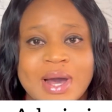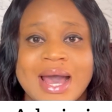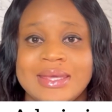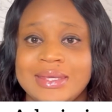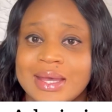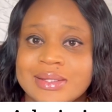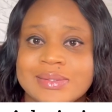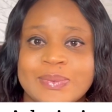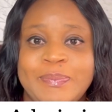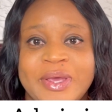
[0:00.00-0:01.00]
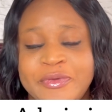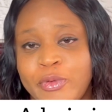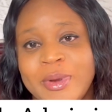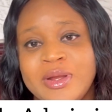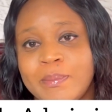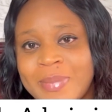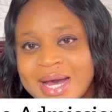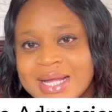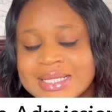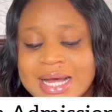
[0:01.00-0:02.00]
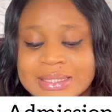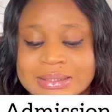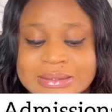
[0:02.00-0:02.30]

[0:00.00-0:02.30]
are yet to pay the remaining part, and